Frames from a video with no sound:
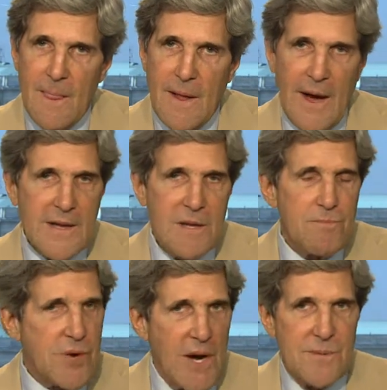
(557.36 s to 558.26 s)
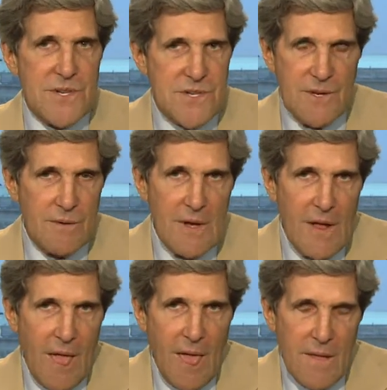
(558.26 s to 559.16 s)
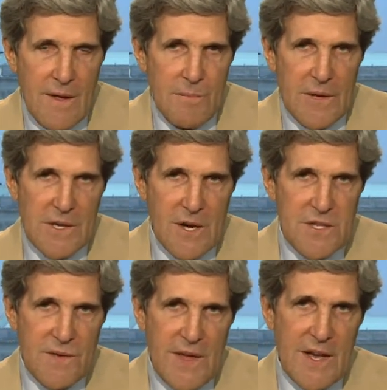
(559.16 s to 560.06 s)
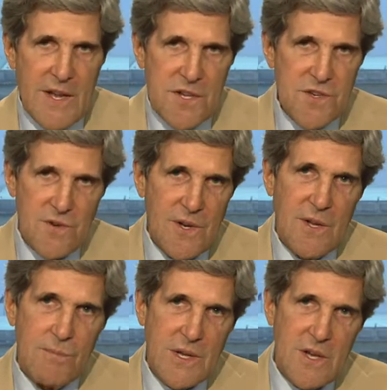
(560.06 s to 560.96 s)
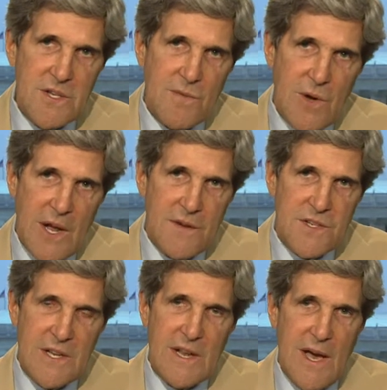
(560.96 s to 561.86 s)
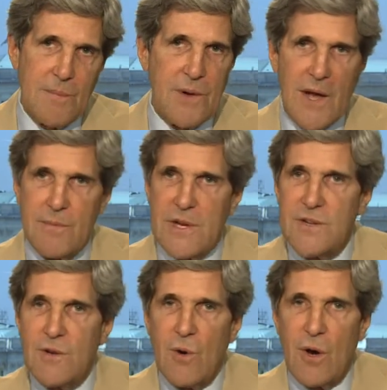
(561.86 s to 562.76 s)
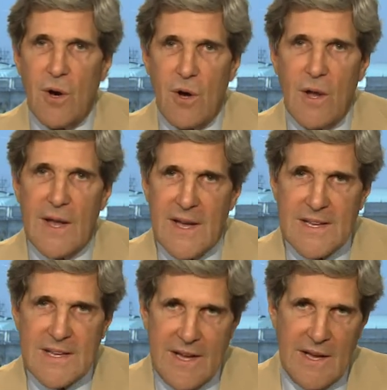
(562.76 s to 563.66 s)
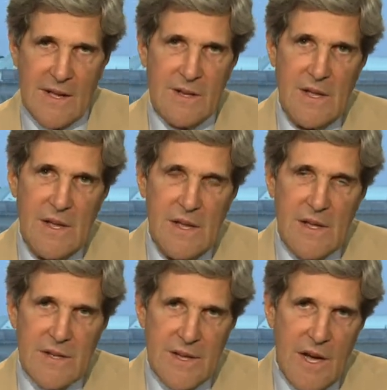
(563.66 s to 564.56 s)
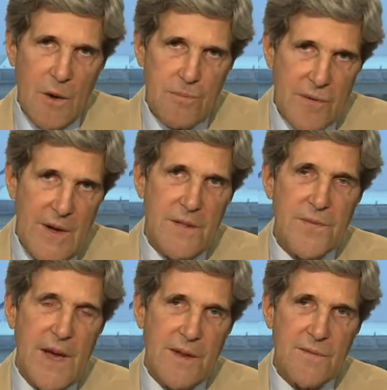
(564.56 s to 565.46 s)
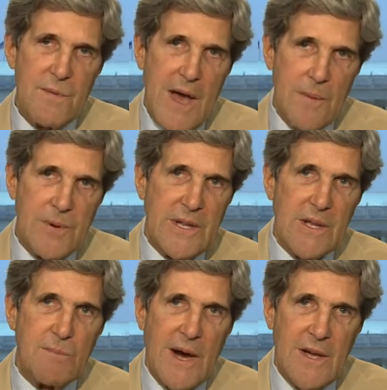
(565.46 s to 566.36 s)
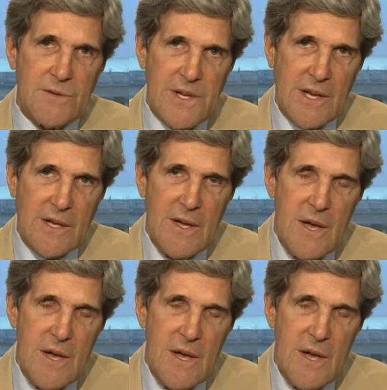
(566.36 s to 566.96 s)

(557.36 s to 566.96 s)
I can promise you that because of that history and because of what I've seen happen, I'm going to do all I can to help prevent that from happening in biotech.